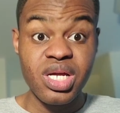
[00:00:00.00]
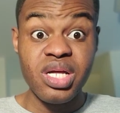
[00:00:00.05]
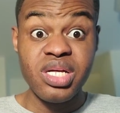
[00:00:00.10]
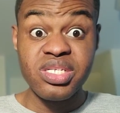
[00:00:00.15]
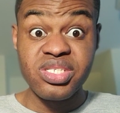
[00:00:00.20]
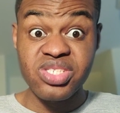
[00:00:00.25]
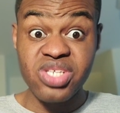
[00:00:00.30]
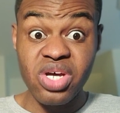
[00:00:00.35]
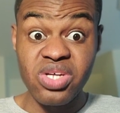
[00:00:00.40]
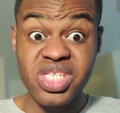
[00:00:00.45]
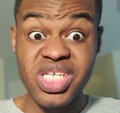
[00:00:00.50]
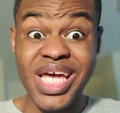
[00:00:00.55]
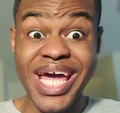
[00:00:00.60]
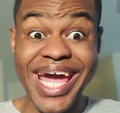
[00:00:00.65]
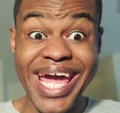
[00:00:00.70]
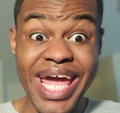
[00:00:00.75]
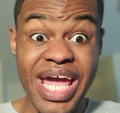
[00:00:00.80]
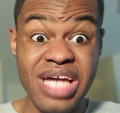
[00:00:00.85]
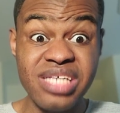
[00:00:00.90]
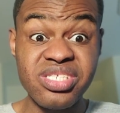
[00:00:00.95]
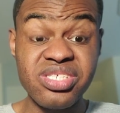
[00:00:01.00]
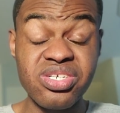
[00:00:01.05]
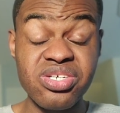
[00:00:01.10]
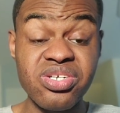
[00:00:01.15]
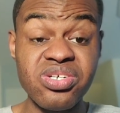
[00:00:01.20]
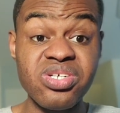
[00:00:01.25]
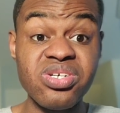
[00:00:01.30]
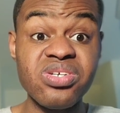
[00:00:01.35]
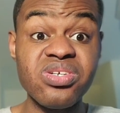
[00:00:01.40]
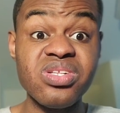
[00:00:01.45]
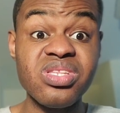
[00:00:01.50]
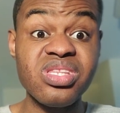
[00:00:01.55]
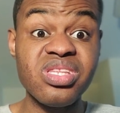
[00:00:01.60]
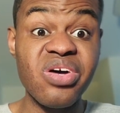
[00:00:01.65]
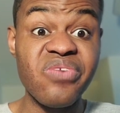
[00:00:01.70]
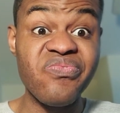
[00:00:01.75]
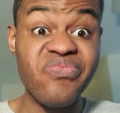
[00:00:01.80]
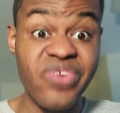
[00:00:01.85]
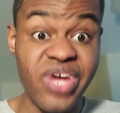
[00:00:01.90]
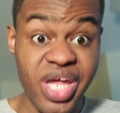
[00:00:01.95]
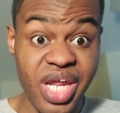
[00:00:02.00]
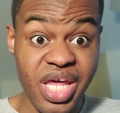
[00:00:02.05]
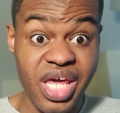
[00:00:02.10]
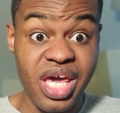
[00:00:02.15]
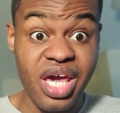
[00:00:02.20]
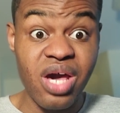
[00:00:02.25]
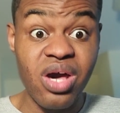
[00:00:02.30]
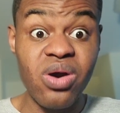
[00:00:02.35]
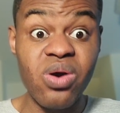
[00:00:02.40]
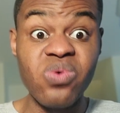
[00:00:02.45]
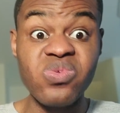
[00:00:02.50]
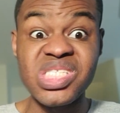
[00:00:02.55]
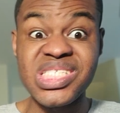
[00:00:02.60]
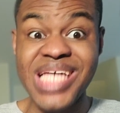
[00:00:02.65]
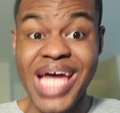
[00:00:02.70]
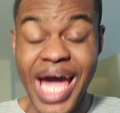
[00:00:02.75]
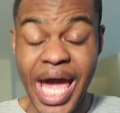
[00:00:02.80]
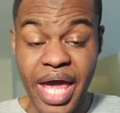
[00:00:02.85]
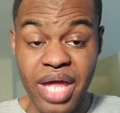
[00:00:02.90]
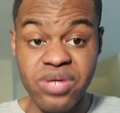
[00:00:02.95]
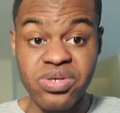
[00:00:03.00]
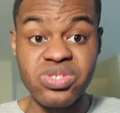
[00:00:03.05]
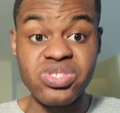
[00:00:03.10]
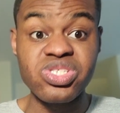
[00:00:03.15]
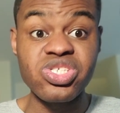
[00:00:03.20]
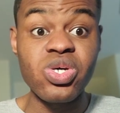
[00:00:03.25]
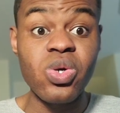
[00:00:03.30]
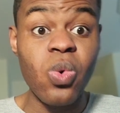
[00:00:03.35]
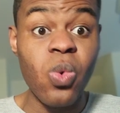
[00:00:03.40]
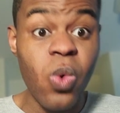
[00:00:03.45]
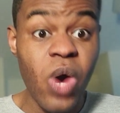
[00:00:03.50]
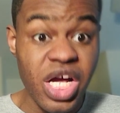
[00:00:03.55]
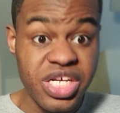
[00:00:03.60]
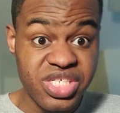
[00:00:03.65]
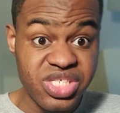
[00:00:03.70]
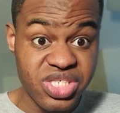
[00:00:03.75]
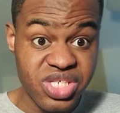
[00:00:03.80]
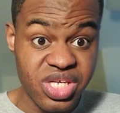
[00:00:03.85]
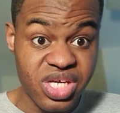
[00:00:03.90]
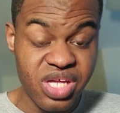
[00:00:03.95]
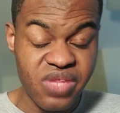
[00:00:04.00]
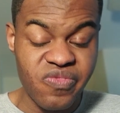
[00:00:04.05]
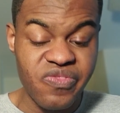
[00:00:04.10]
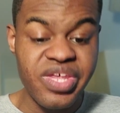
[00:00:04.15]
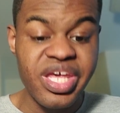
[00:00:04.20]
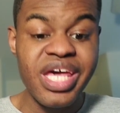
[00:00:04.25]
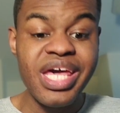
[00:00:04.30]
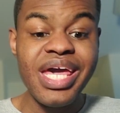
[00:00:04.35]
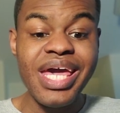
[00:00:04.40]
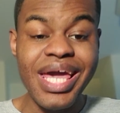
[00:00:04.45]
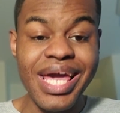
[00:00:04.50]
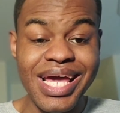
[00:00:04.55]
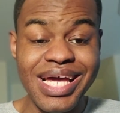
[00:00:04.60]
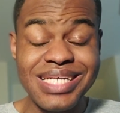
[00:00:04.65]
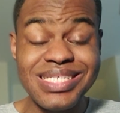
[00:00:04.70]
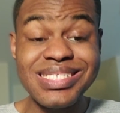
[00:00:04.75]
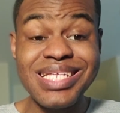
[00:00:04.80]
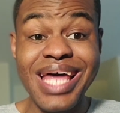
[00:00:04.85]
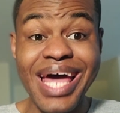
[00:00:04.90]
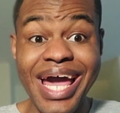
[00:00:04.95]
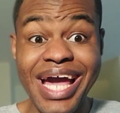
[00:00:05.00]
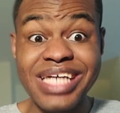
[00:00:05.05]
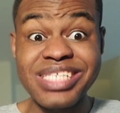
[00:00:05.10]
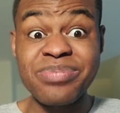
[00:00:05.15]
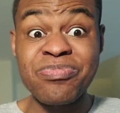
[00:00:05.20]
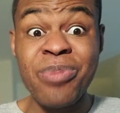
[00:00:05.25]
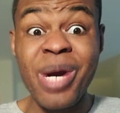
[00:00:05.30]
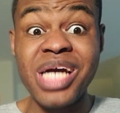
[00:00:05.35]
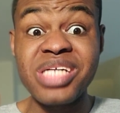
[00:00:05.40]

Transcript: So to answer the video title's question, is the Xbox